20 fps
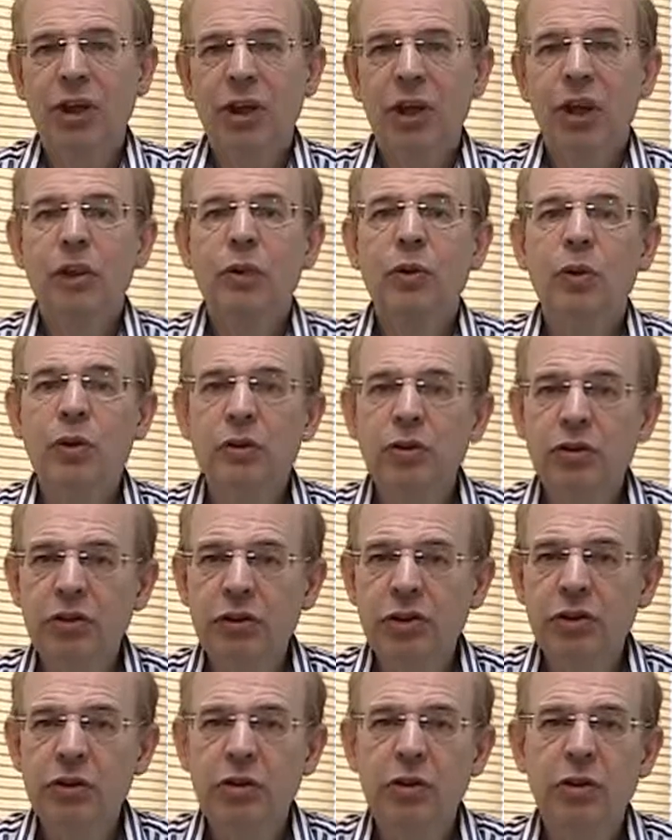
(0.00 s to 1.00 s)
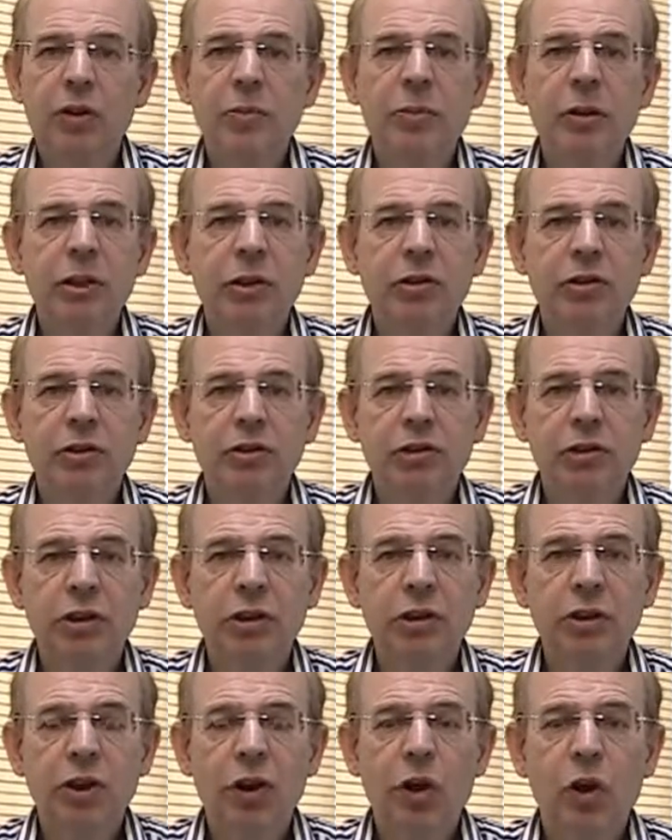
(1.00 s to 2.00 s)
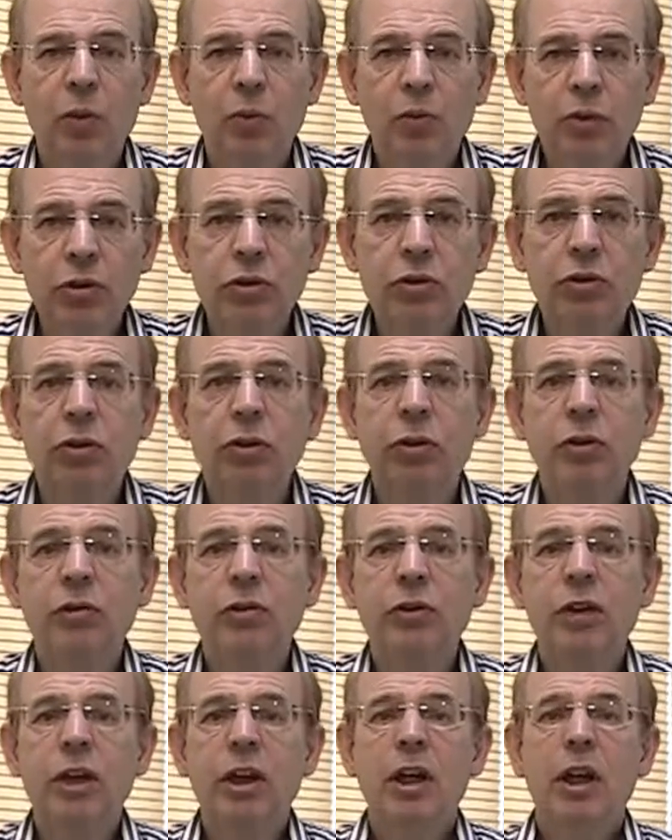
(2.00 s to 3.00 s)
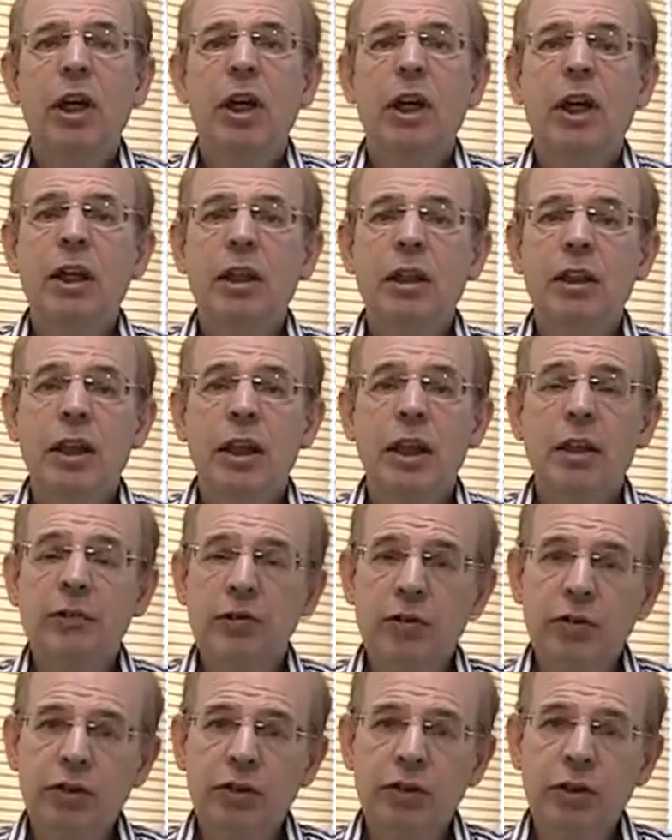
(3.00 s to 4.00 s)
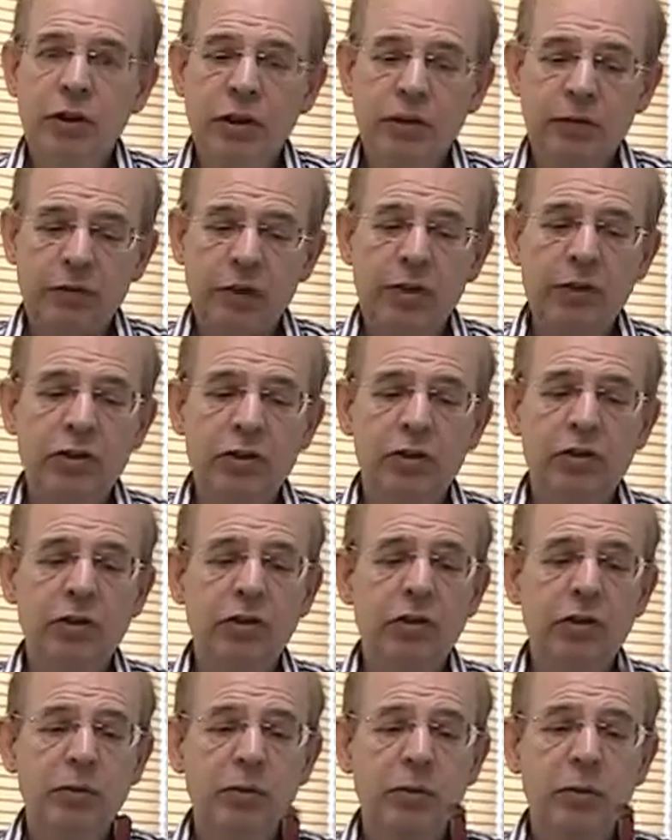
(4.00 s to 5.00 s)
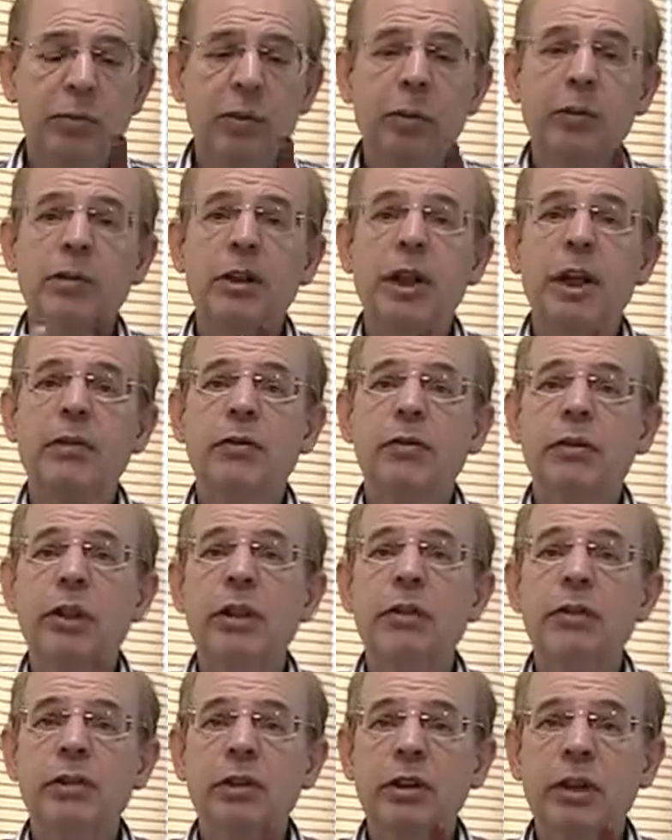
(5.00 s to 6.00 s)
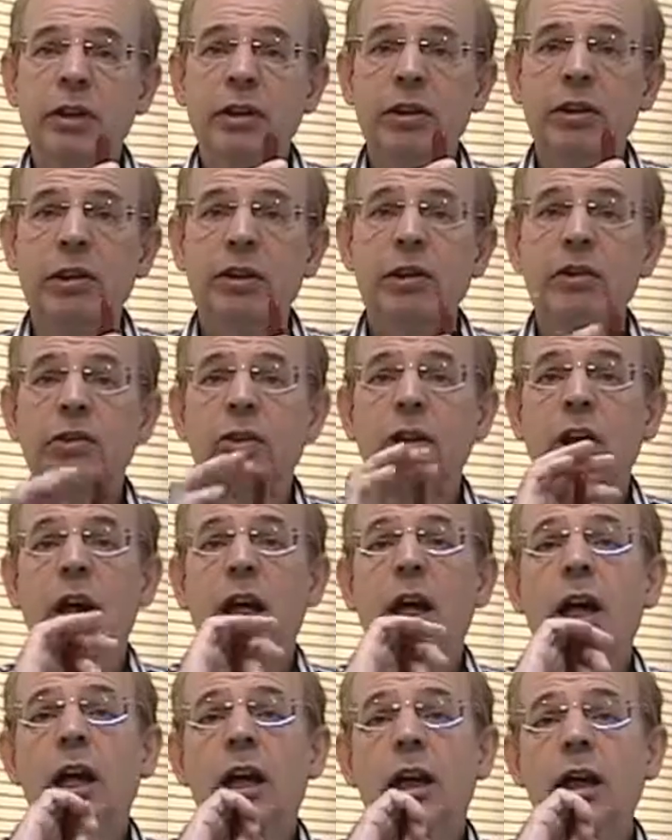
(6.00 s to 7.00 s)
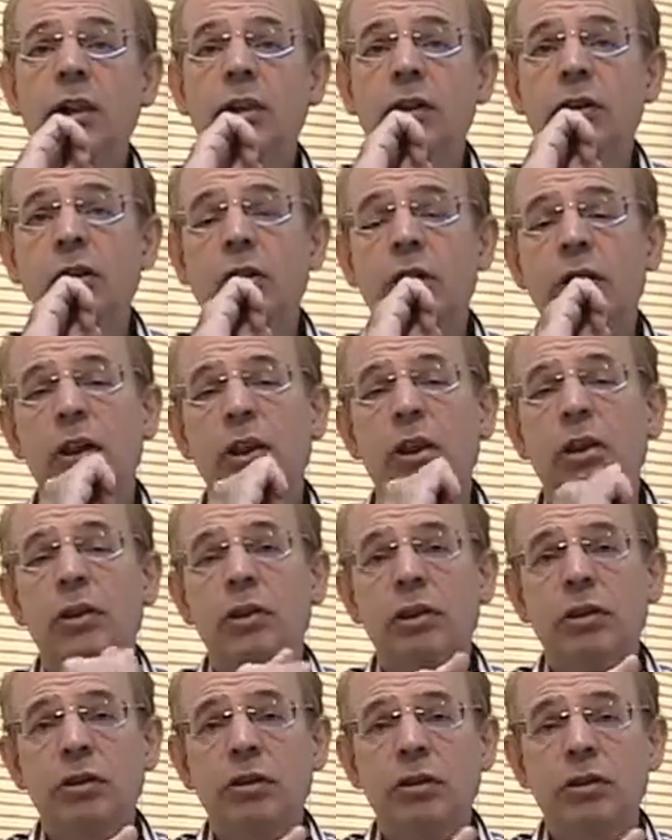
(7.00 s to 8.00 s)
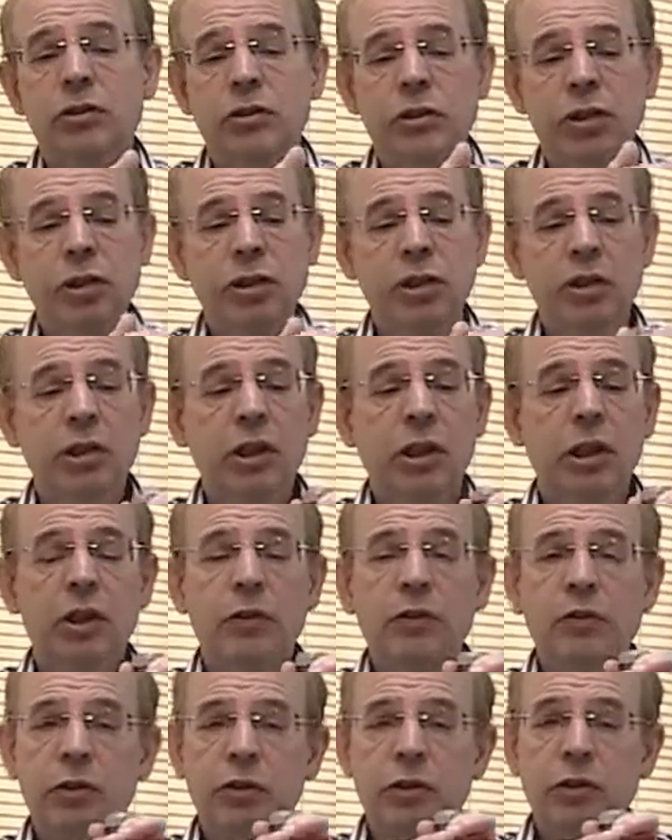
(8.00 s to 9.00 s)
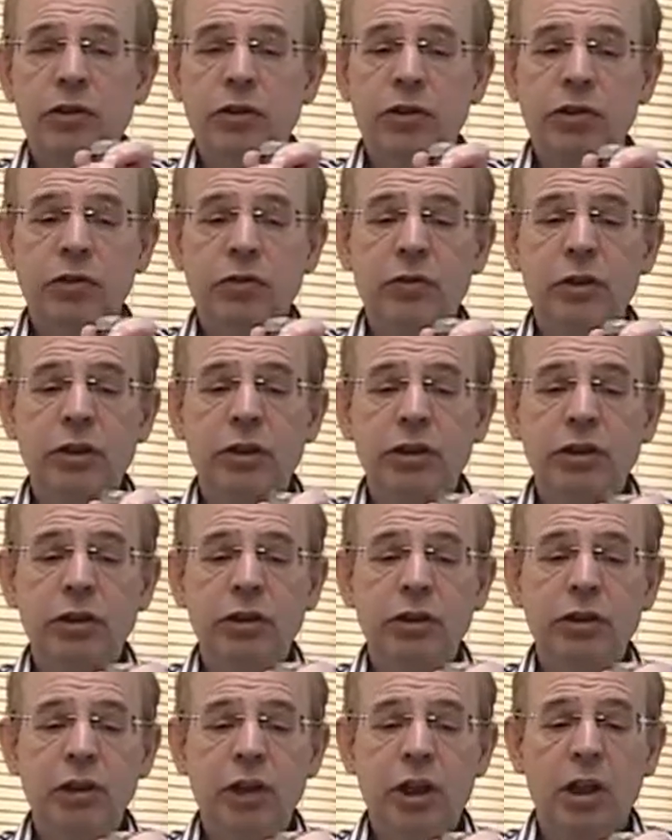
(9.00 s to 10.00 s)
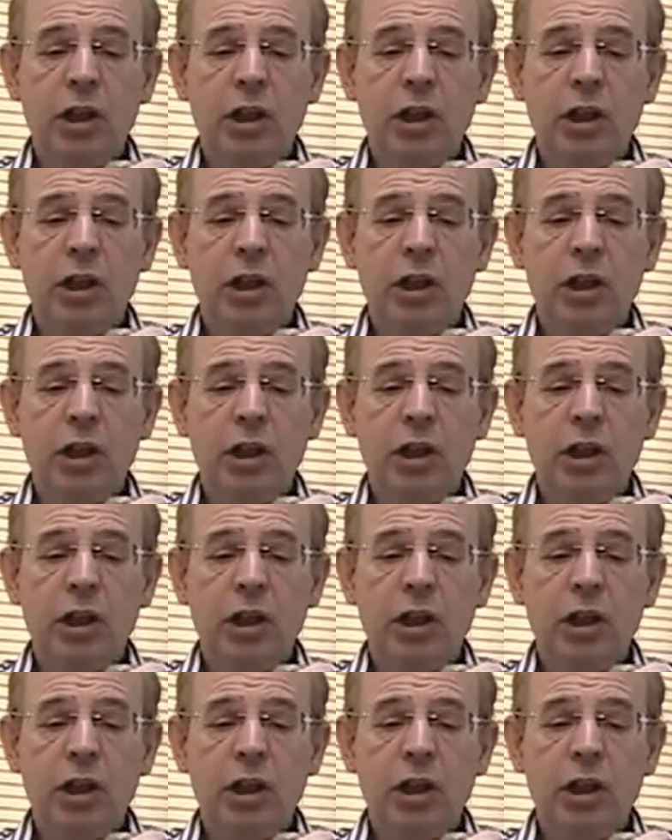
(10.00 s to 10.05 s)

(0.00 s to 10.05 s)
You also need to know about turning your hot water off. If you've got an unvented system, you may have a lever like this, and turn it. It follows a convention,